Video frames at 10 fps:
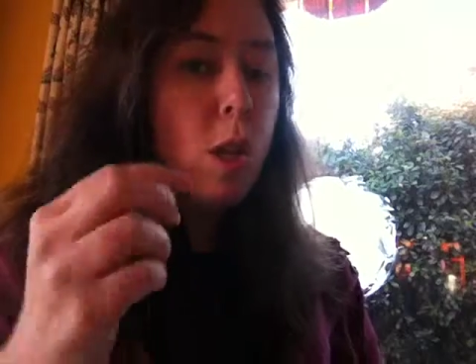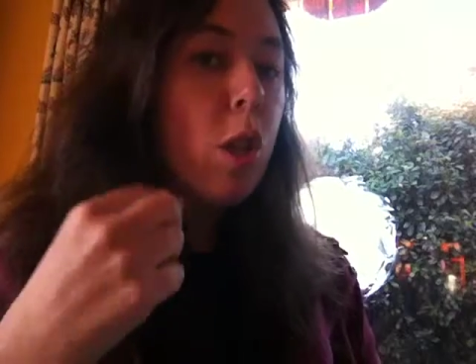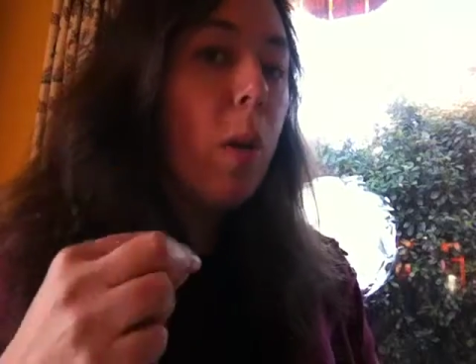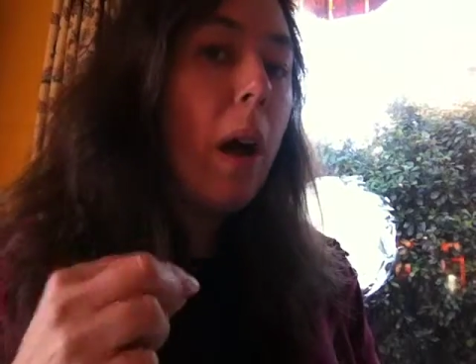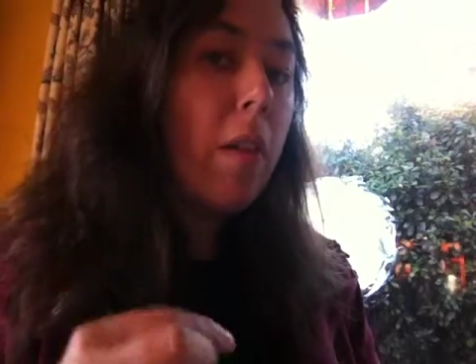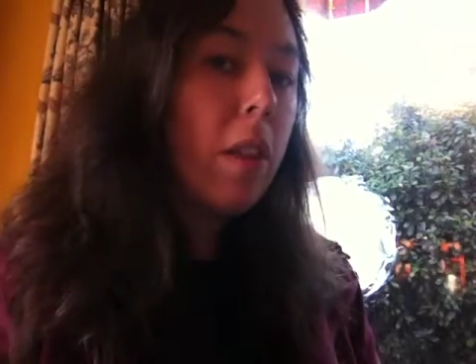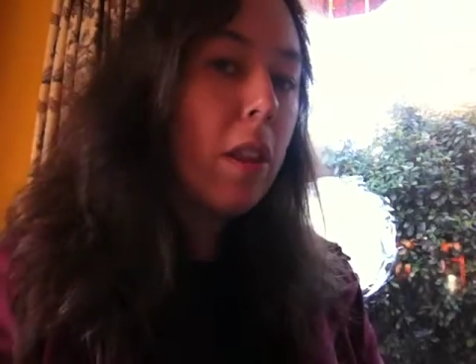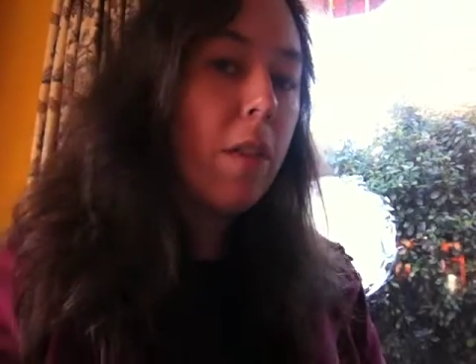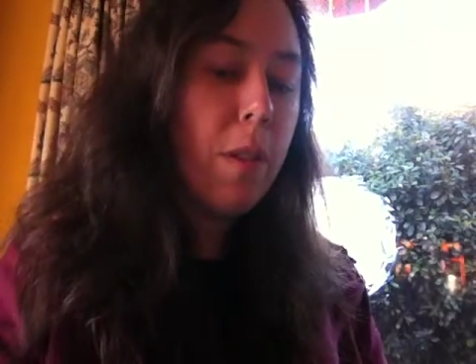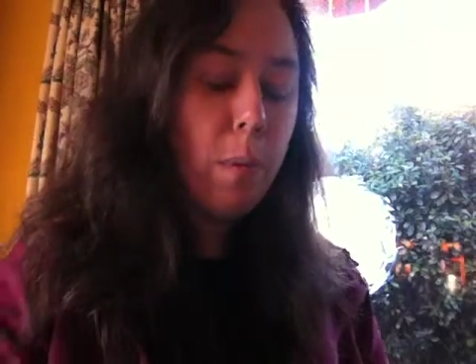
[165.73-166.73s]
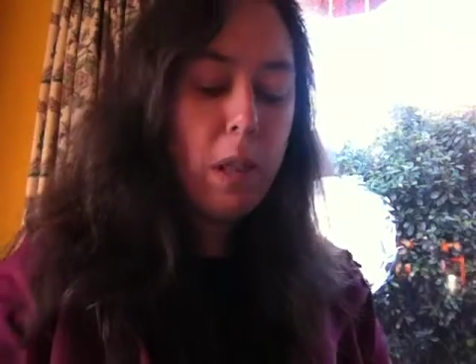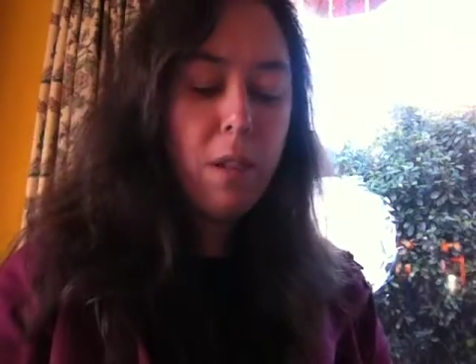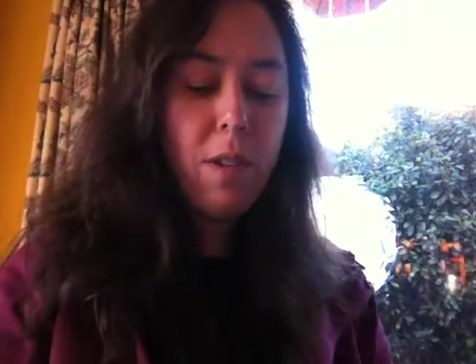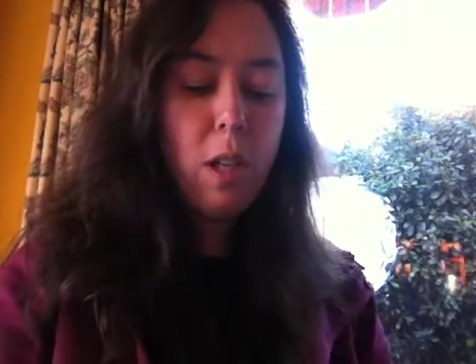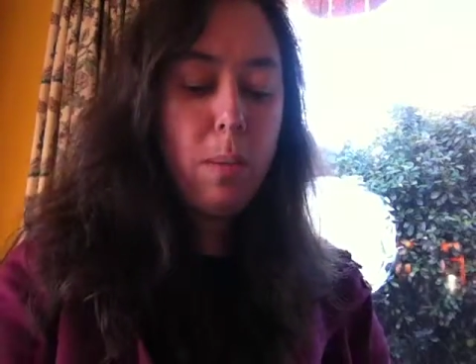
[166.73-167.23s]
200th of the width
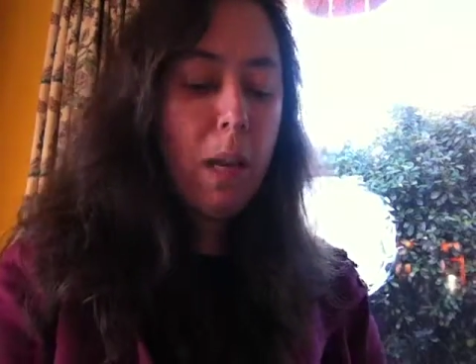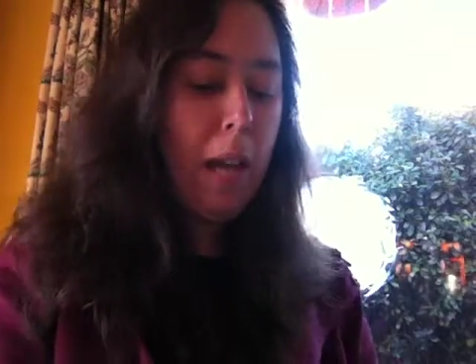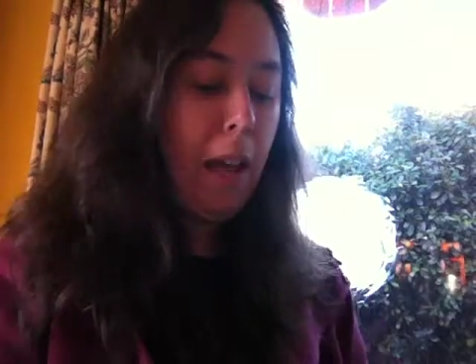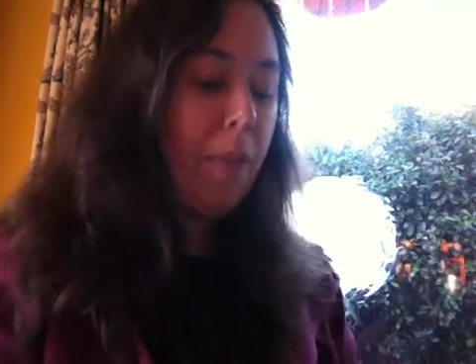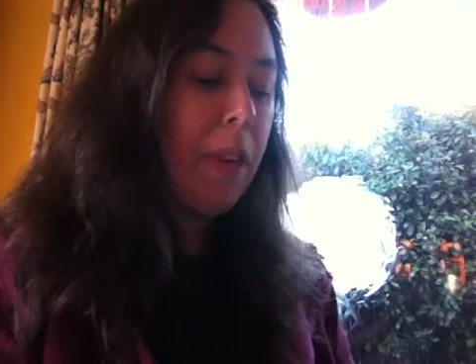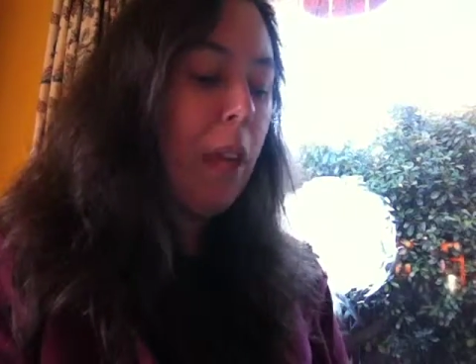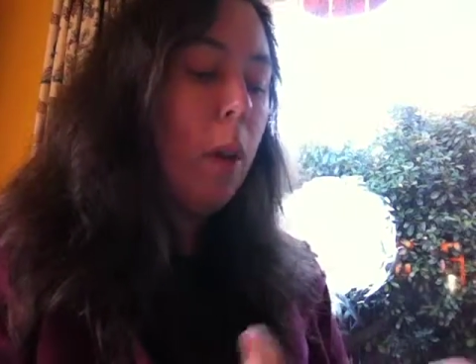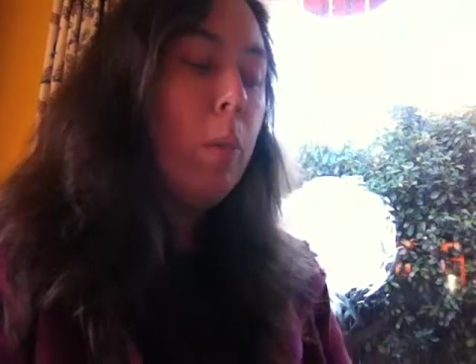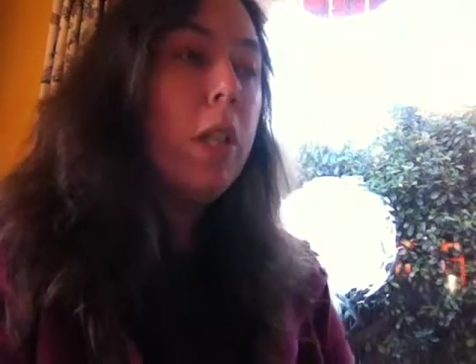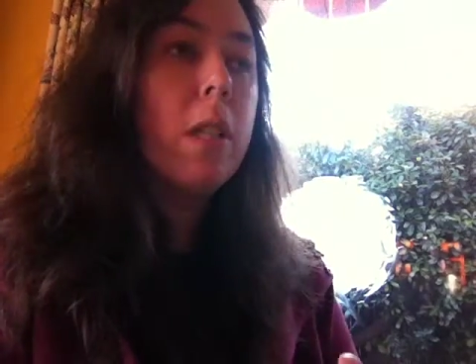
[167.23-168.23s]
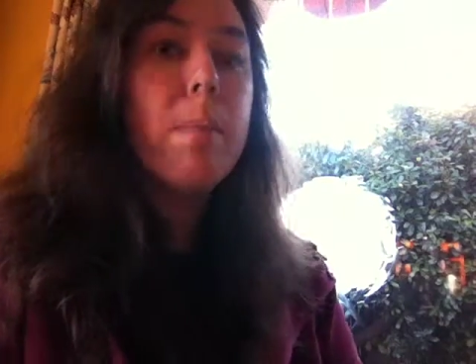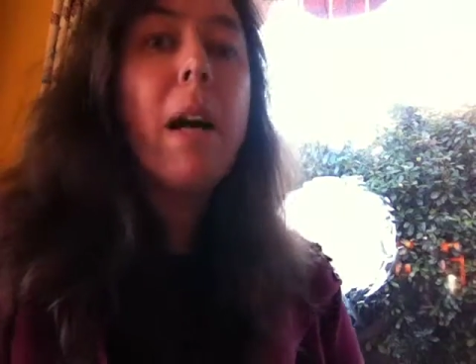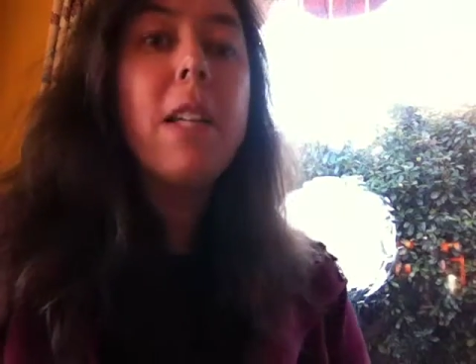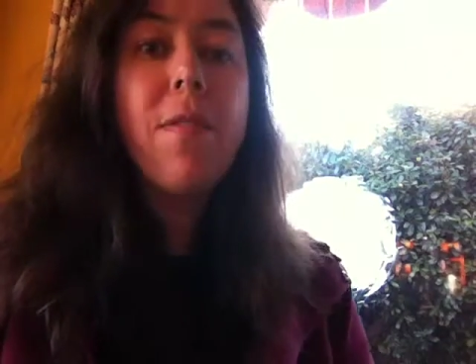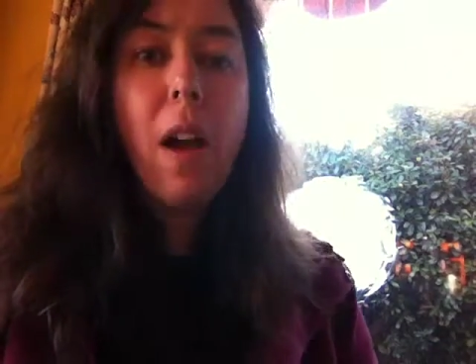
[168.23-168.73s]
of a human hair, which is
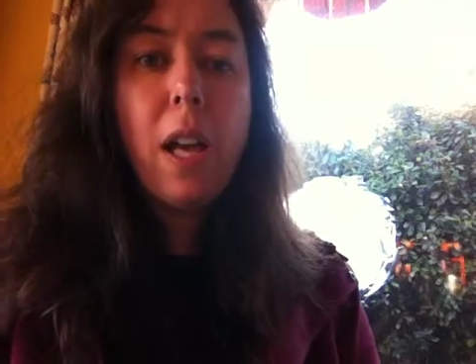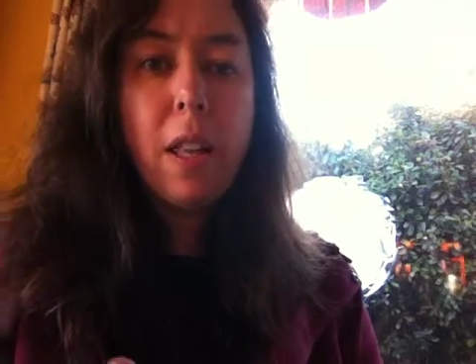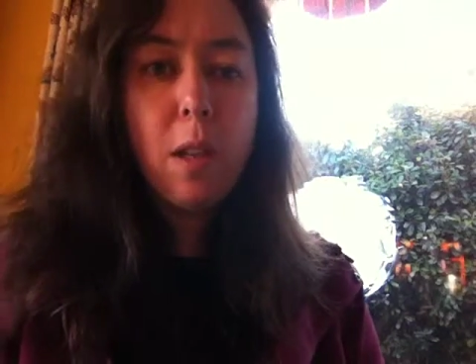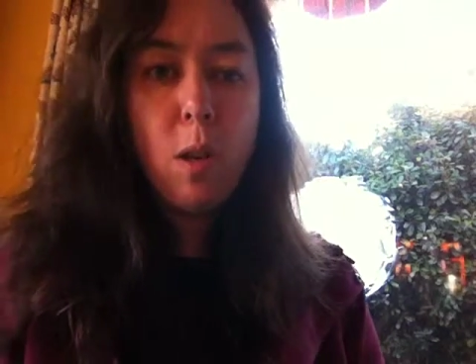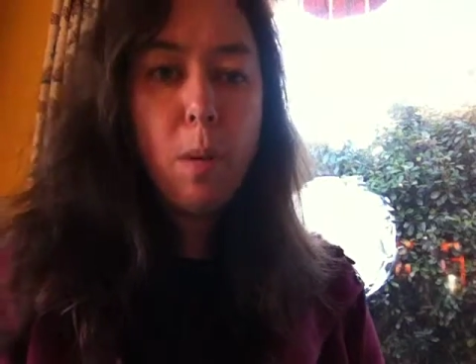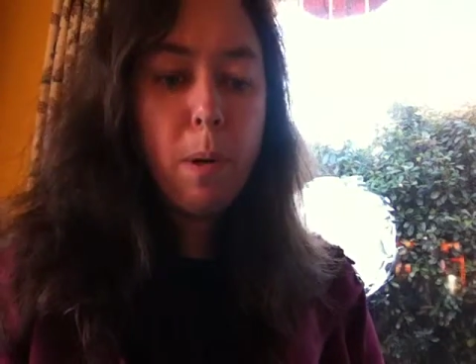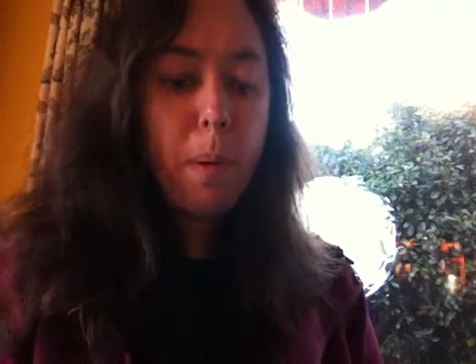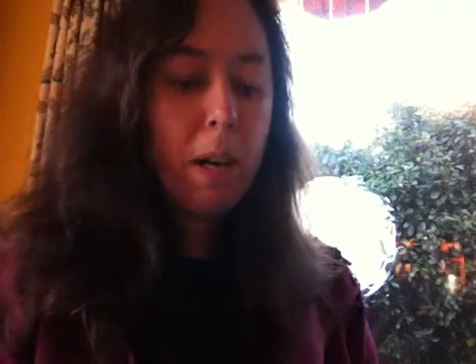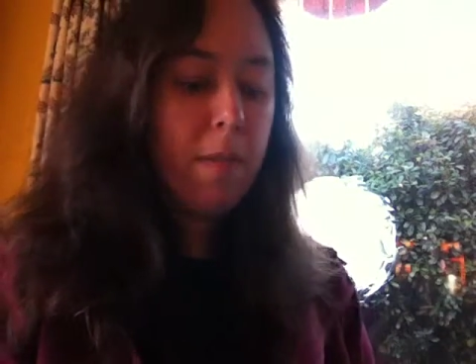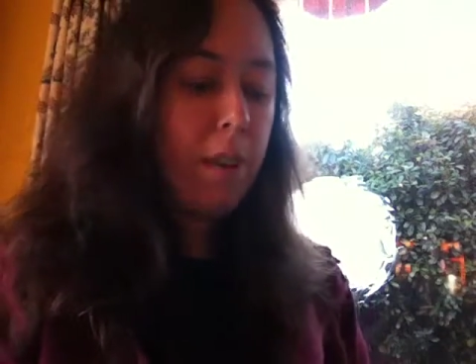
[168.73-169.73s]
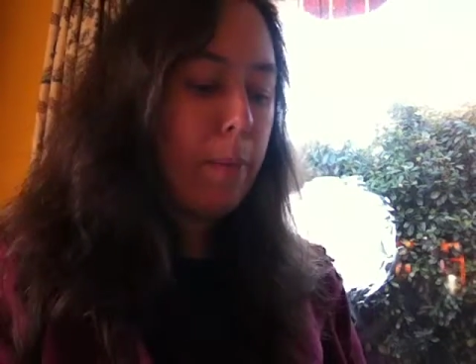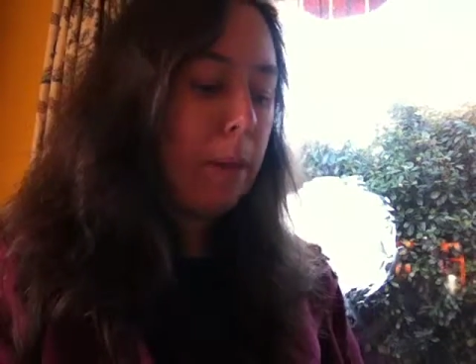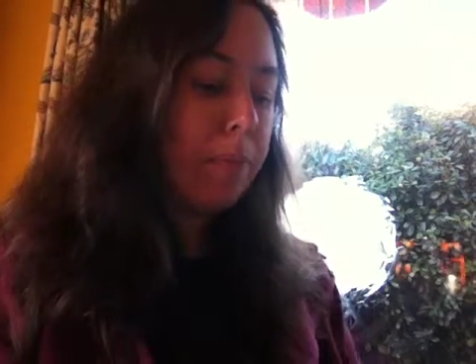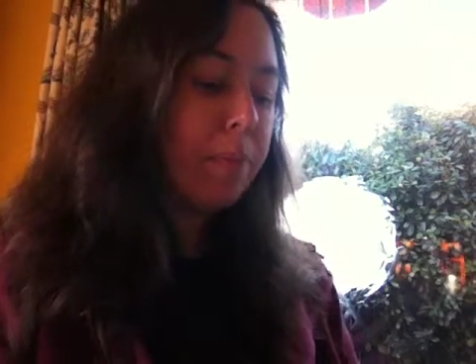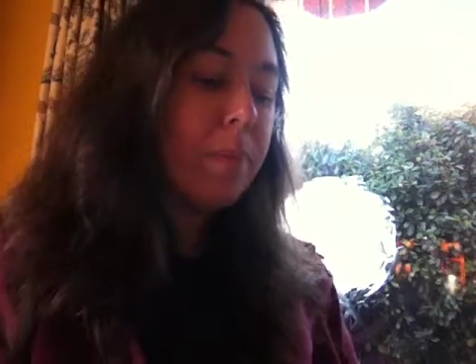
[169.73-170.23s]
much finer than normal microfiber.